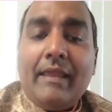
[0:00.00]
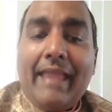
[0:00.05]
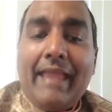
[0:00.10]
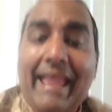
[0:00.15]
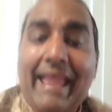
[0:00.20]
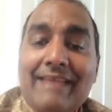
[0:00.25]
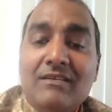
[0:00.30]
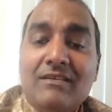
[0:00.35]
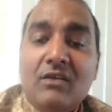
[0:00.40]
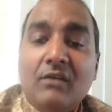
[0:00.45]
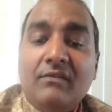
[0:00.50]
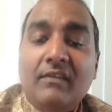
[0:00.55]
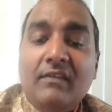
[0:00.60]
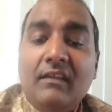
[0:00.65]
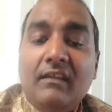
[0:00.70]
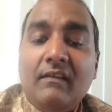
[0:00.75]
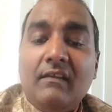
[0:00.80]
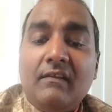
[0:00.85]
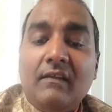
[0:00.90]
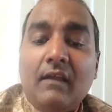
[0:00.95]
end of
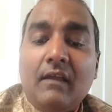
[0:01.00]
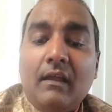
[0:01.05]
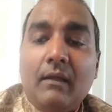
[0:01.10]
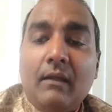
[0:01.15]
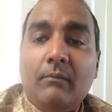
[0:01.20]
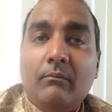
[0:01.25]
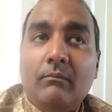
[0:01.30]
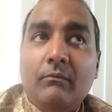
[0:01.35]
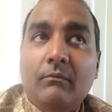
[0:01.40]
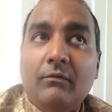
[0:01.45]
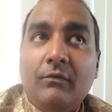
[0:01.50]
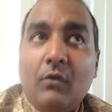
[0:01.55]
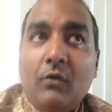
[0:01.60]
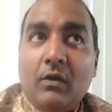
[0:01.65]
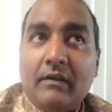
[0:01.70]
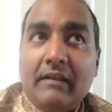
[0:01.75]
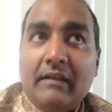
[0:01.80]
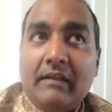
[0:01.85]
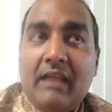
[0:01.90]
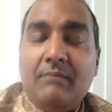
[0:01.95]
this um,
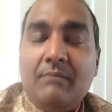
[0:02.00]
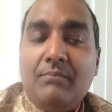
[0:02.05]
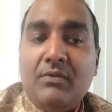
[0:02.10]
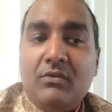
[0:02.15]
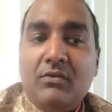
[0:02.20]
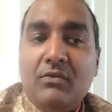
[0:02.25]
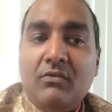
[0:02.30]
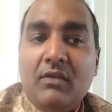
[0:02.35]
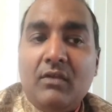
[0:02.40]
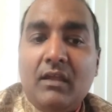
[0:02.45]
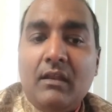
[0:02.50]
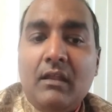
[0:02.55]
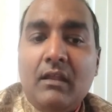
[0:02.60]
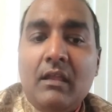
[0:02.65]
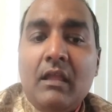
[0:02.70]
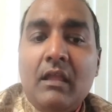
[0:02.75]
fortnight period,